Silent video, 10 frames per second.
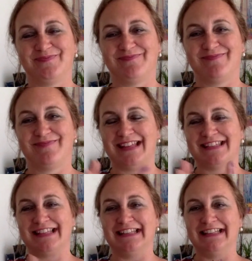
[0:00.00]

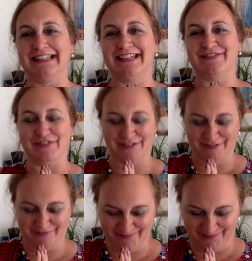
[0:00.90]
That's a little gift
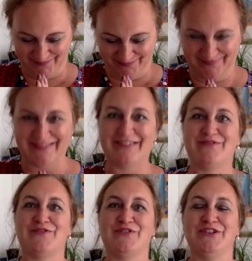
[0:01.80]

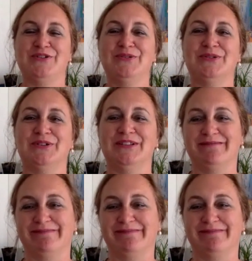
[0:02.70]
for you all.